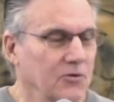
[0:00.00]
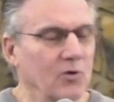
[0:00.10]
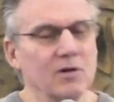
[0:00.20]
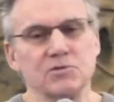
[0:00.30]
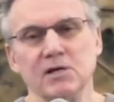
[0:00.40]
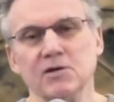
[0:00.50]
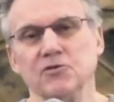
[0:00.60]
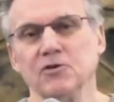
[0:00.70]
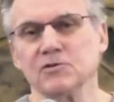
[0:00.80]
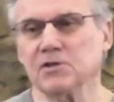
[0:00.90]
So, what I'm
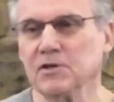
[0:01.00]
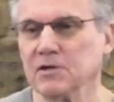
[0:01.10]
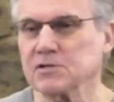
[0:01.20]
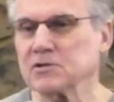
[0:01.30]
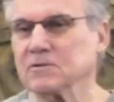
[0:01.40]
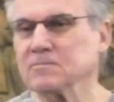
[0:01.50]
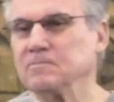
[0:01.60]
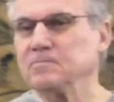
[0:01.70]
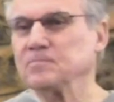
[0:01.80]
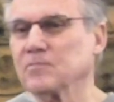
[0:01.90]
saying to you is this
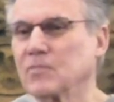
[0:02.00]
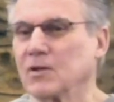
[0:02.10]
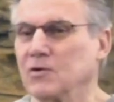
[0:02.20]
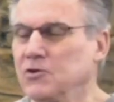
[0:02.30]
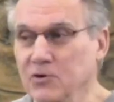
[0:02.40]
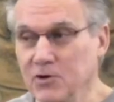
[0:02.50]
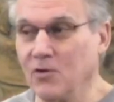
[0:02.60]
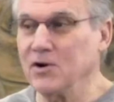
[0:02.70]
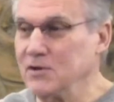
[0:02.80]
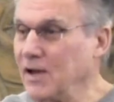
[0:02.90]
you're
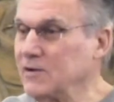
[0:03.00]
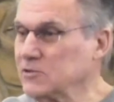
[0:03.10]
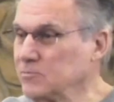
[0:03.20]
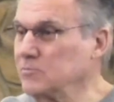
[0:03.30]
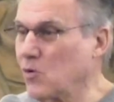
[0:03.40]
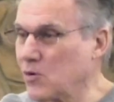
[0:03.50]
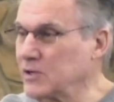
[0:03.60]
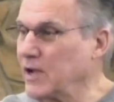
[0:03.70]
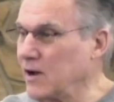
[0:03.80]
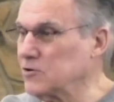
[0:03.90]
going to have some
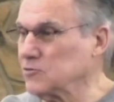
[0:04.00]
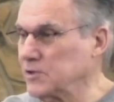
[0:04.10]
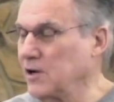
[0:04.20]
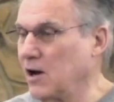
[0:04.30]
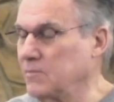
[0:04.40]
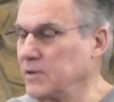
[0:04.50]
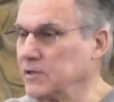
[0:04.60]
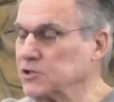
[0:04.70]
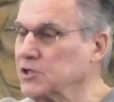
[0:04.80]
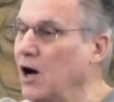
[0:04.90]
more encounters with God
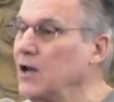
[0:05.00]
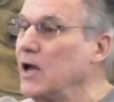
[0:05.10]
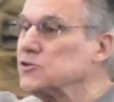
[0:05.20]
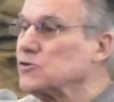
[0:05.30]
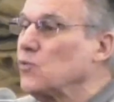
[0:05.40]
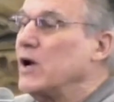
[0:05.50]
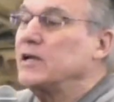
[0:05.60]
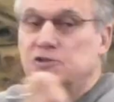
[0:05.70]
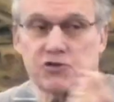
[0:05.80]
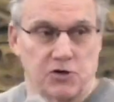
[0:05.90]
because God has to
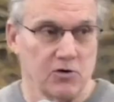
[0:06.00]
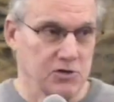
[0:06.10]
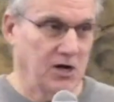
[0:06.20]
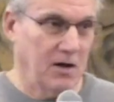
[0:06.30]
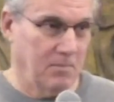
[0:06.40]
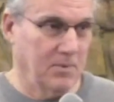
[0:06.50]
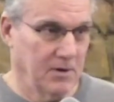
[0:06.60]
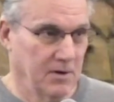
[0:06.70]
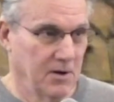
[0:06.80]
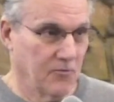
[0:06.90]
wake His church
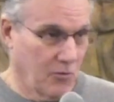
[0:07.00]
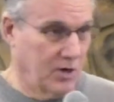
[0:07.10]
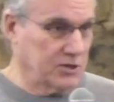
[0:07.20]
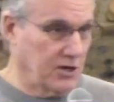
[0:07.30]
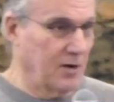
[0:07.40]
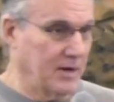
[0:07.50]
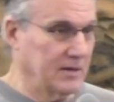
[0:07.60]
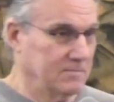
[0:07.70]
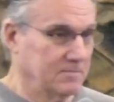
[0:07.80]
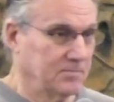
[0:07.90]
up for what's
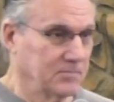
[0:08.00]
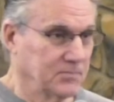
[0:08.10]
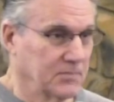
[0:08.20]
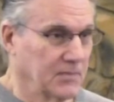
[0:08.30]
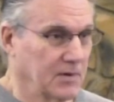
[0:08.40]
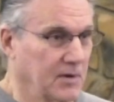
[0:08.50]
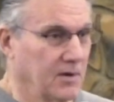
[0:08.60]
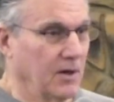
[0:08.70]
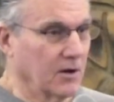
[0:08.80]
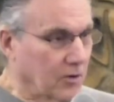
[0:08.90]
coming.
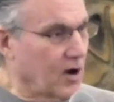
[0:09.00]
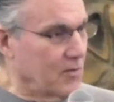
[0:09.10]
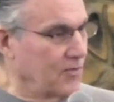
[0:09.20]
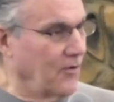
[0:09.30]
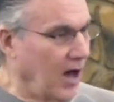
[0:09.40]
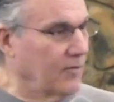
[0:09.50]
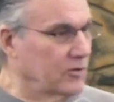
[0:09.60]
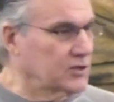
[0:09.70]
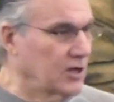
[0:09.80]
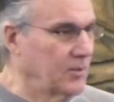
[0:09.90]
A great
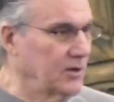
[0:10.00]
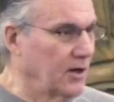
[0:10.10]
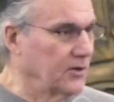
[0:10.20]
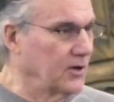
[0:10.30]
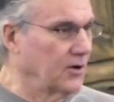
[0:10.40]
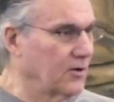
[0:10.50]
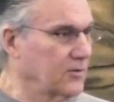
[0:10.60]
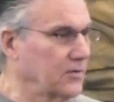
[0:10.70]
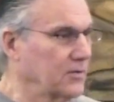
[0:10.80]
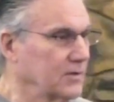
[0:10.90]
revival is coming on the
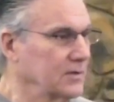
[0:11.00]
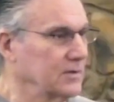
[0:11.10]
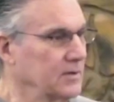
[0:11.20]
earth.